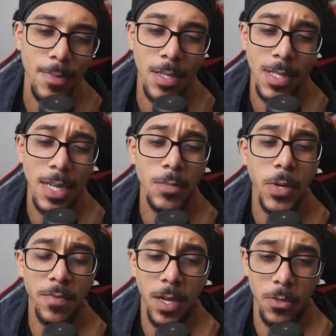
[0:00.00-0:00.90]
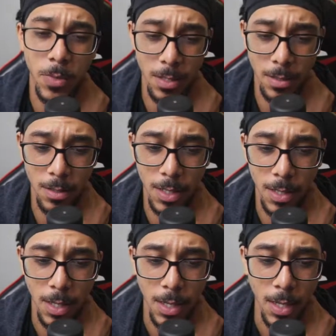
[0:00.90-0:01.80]
That's what I found recently.
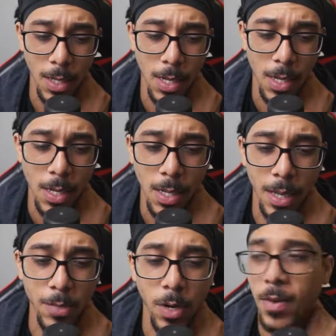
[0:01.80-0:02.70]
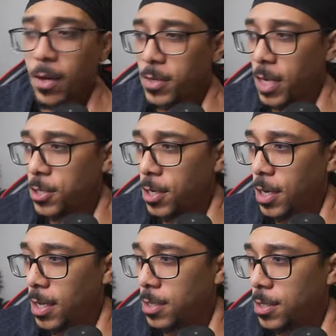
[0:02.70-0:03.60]
That's what I found
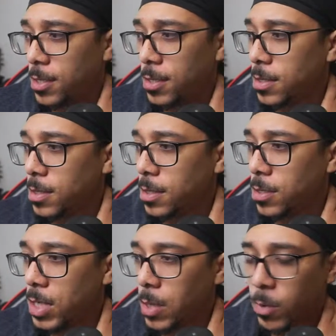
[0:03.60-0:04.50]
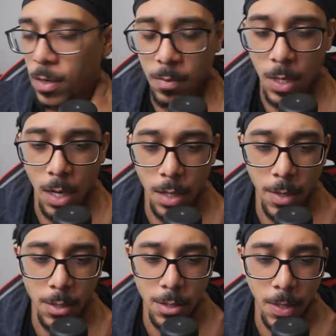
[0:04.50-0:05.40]
yesterday. Talking
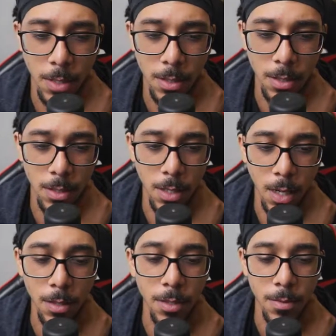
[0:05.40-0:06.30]
about space to nothing.